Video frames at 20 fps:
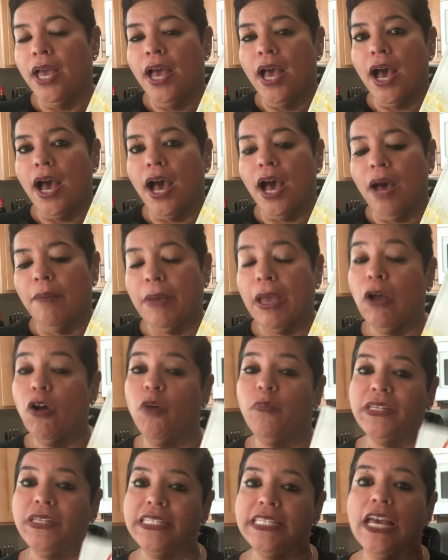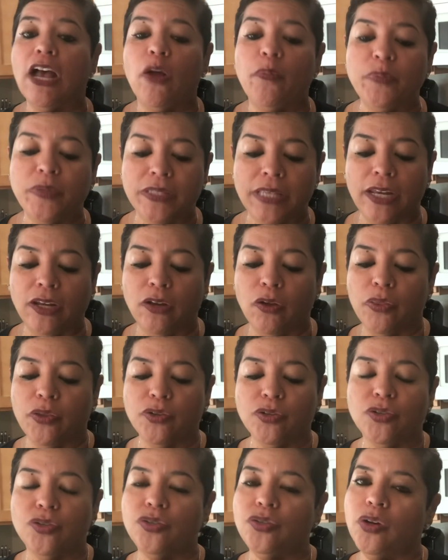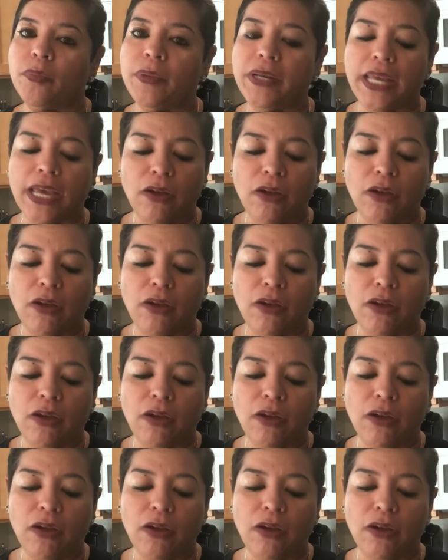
I hope this helps. I know there's so many